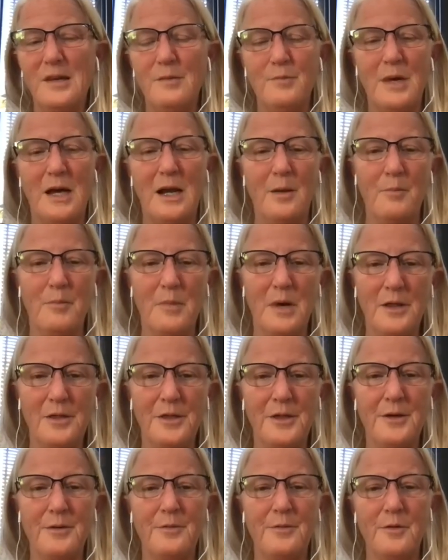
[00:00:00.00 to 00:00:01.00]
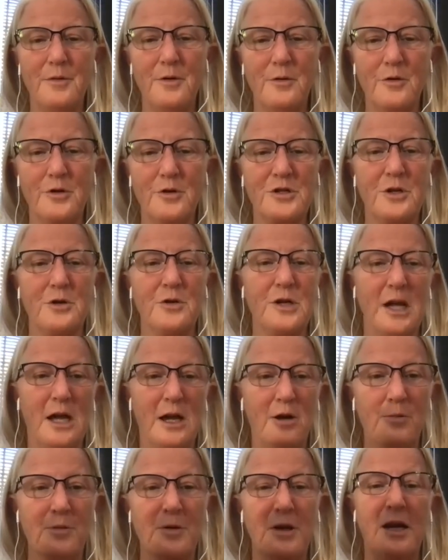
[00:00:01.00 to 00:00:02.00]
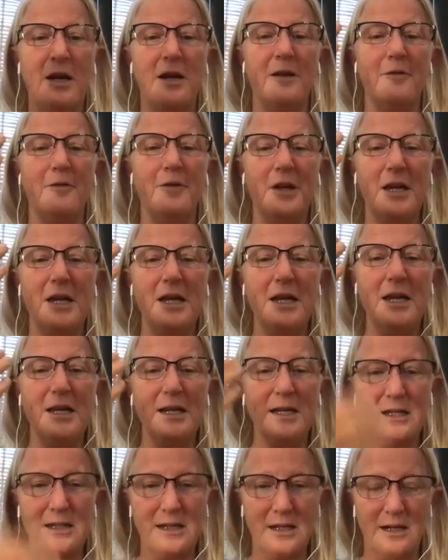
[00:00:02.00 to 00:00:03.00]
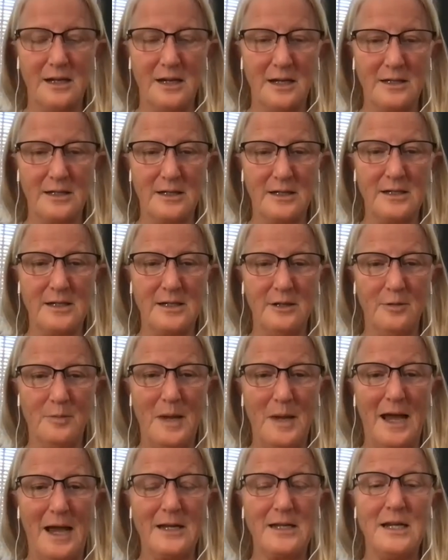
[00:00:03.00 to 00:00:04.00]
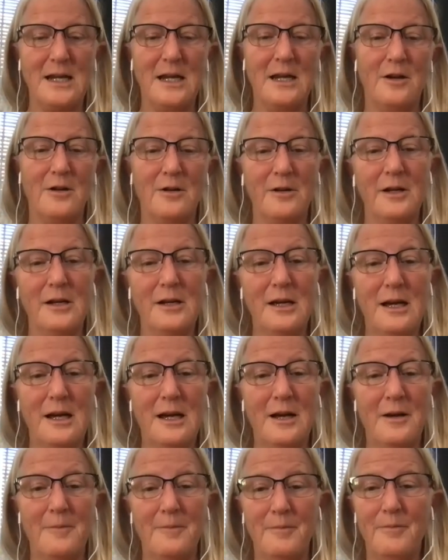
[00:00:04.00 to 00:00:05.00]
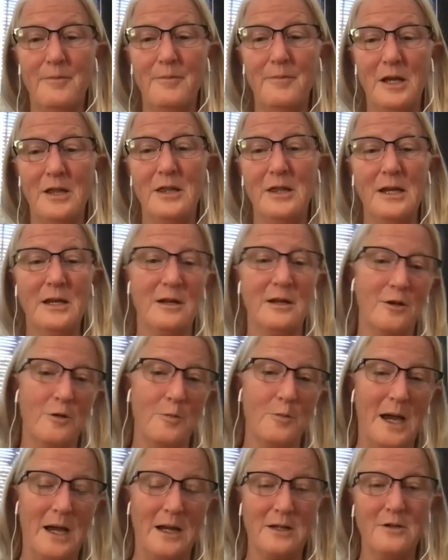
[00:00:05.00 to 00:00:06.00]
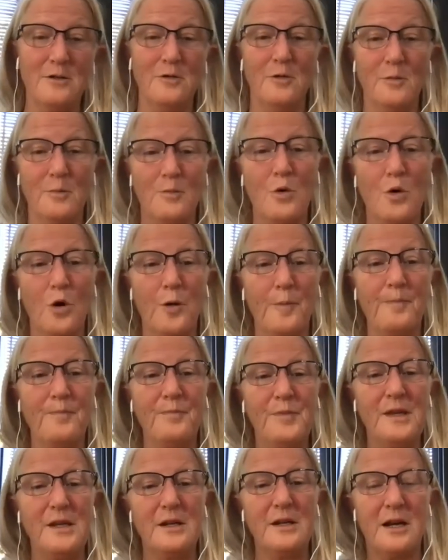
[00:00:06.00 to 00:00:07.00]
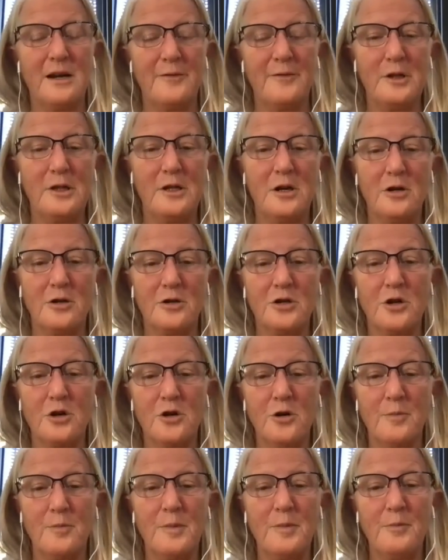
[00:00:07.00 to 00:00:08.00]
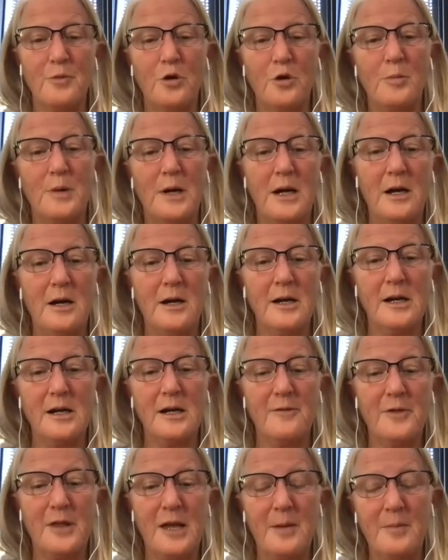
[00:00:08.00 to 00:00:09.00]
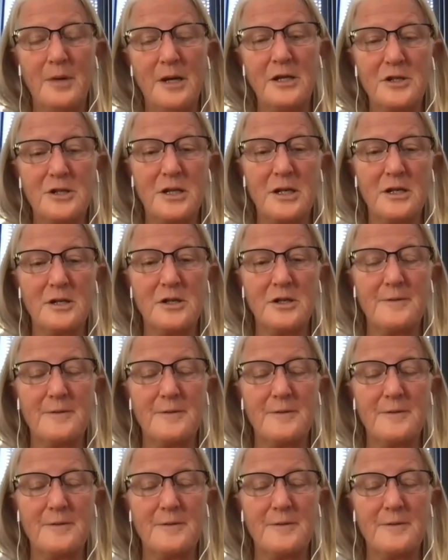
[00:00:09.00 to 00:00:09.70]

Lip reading: about a month or so to help kind of get the gut to seal back down, and then go back to a more kind of a long-term probiotic, if that makes sense.